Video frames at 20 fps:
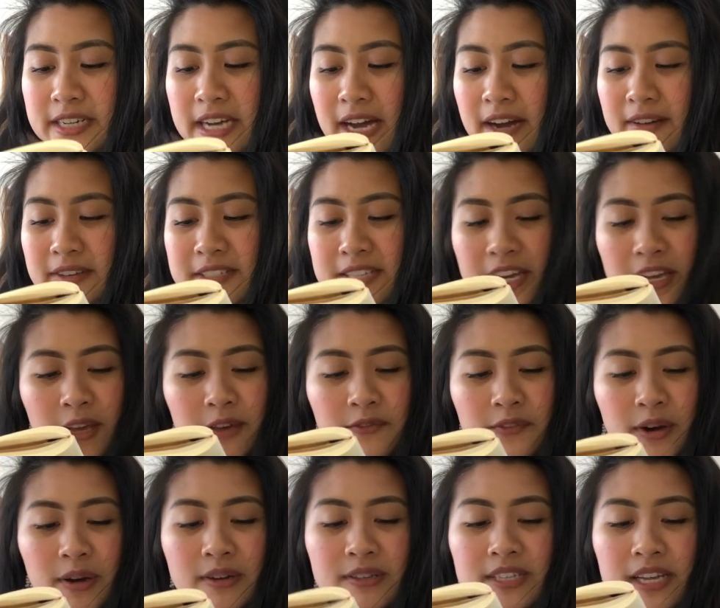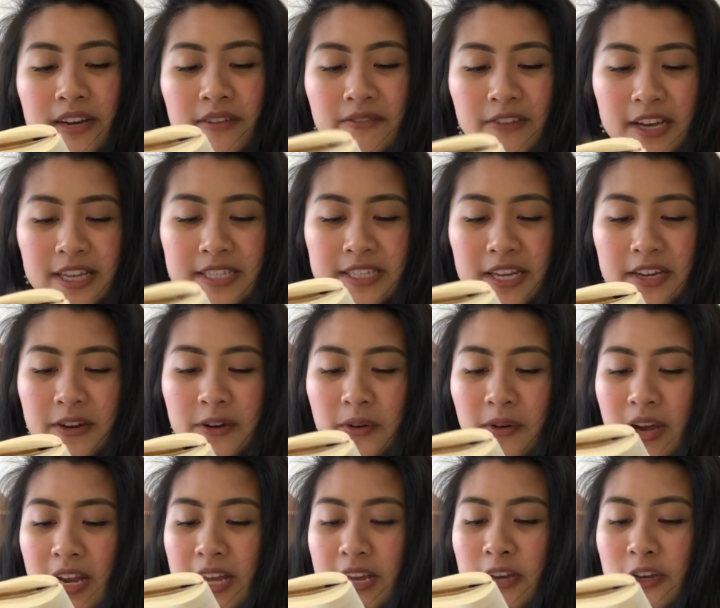now, taking photos at events and
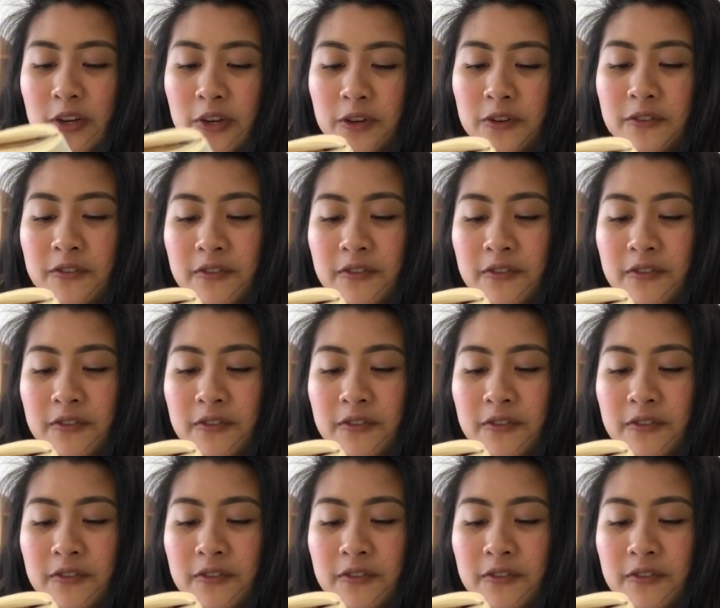creating a new